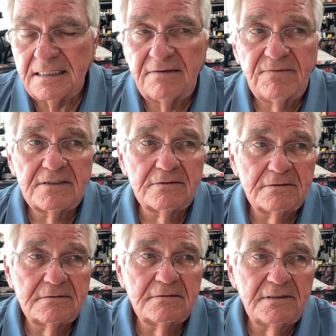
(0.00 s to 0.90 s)
And
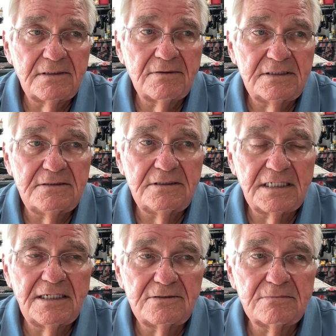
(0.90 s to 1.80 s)
Victor's, you know, these
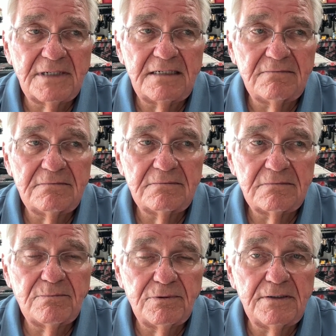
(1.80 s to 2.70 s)
jig heads are made
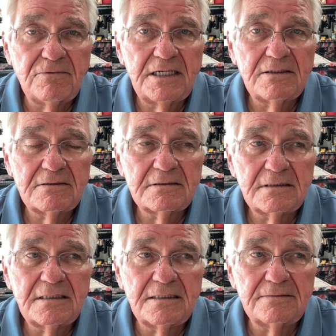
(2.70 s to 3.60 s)
pretty well.
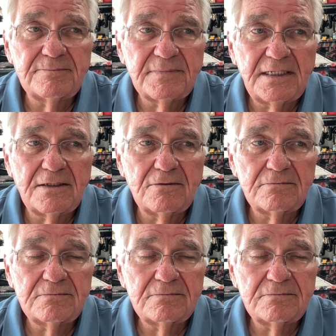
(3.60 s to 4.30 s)
You know,